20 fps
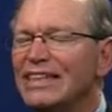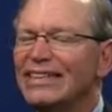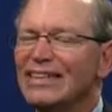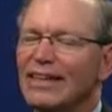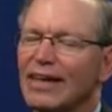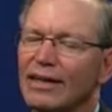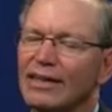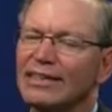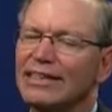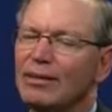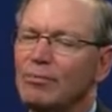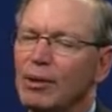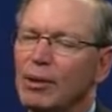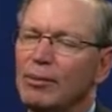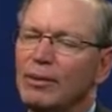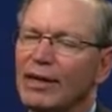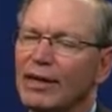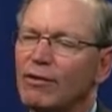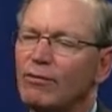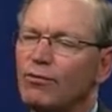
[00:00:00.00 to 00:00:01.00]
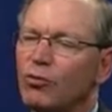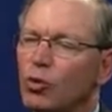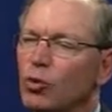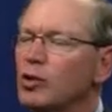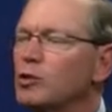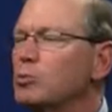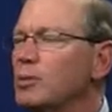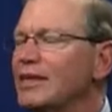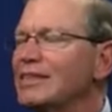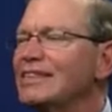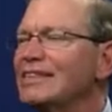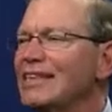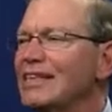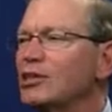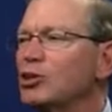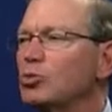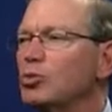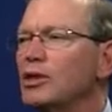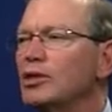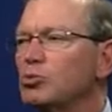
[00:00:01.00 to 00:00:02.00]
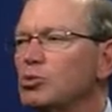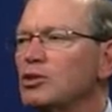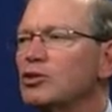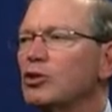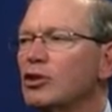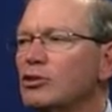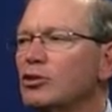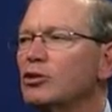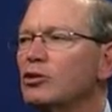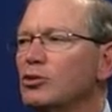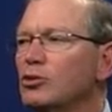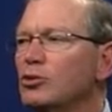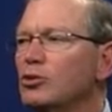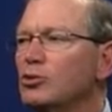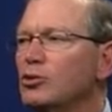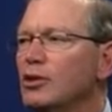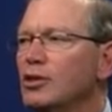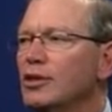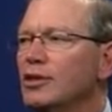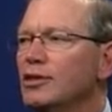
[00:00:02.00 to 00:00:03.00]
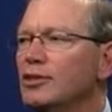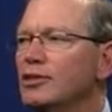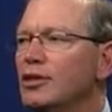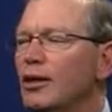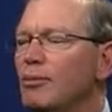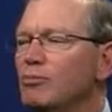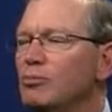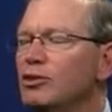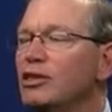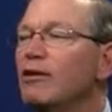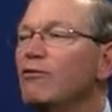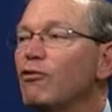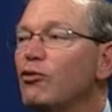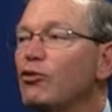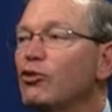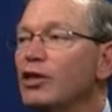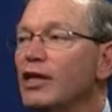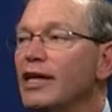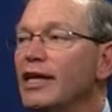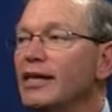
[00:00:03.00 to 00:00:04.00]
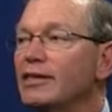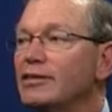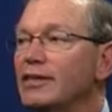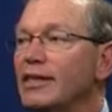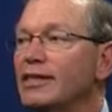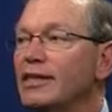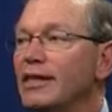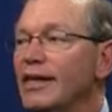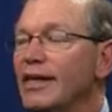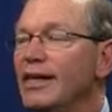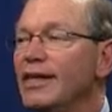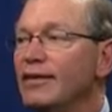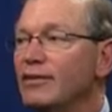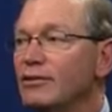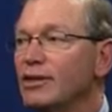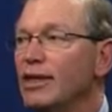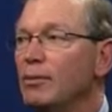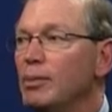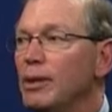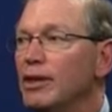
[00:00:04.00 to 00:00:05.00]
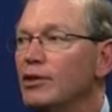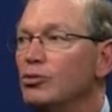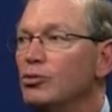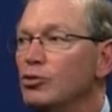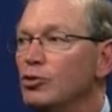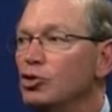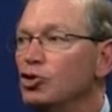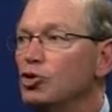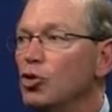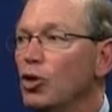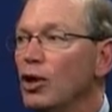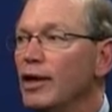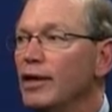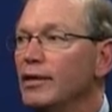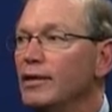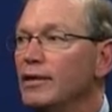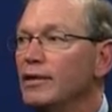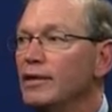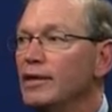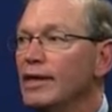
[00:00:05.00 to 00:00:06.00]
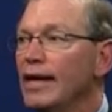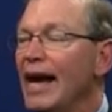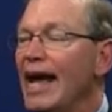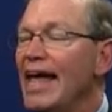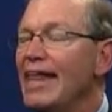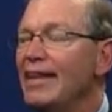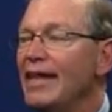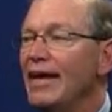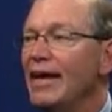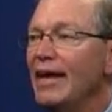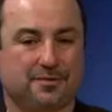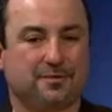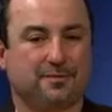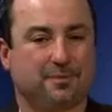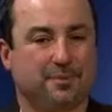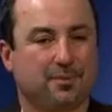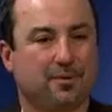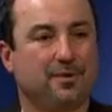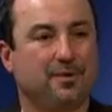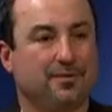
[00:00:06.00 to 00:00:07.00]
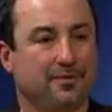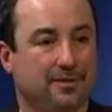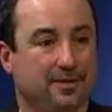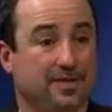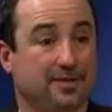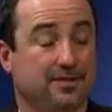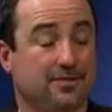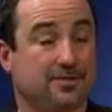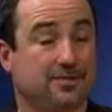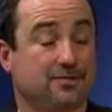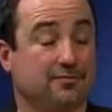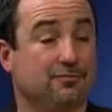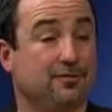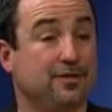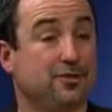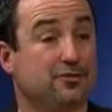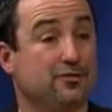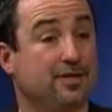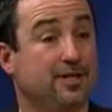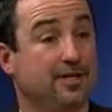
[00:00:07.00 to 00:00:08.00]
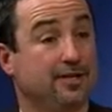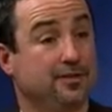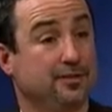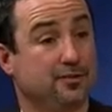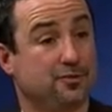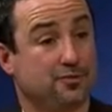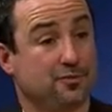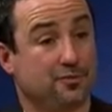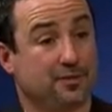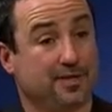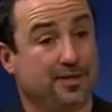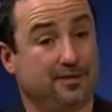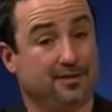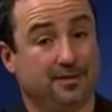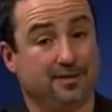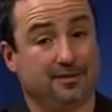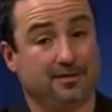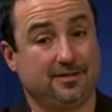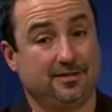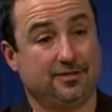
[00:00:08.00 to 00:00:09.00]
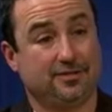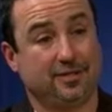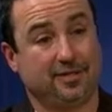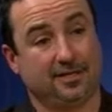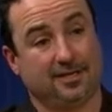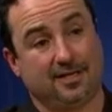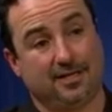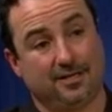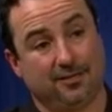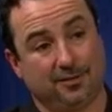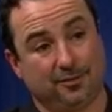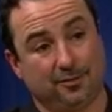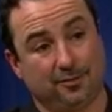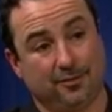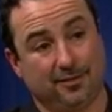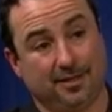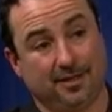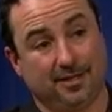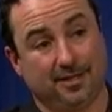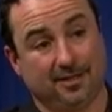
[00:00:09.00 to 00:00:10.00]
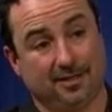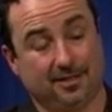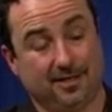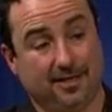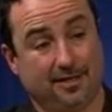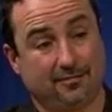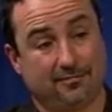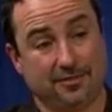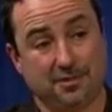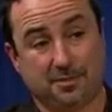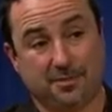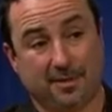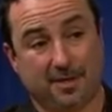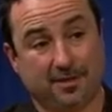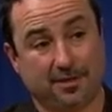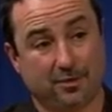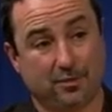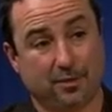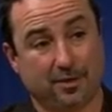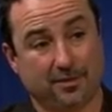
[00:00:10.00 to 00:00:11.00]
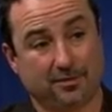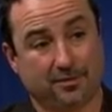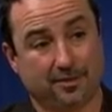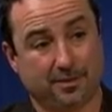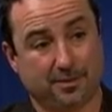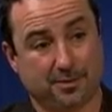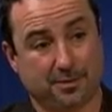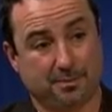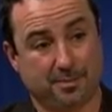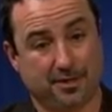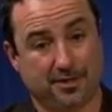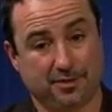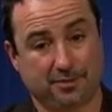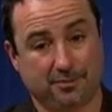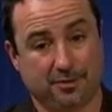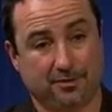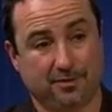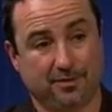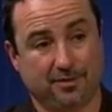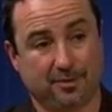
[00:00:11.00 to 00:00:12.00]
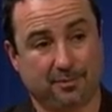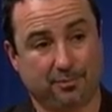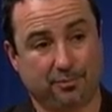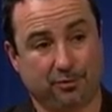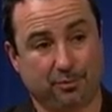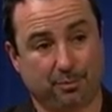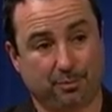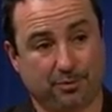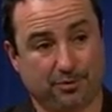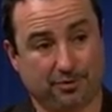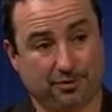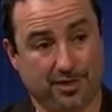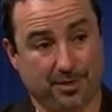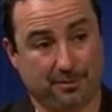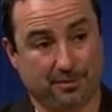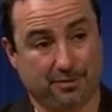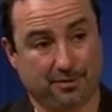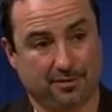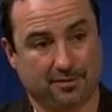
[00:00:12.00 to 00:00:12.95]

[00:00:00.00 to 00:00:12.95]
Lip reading: I can say maybe not at 4 weeks, but at 6 weeks we start to do some different things that they begin to enjoy. Yeah, one of the most important things is retraining the joint and teaching it how to learn again and how to respond quickly in space. We call that proprioception.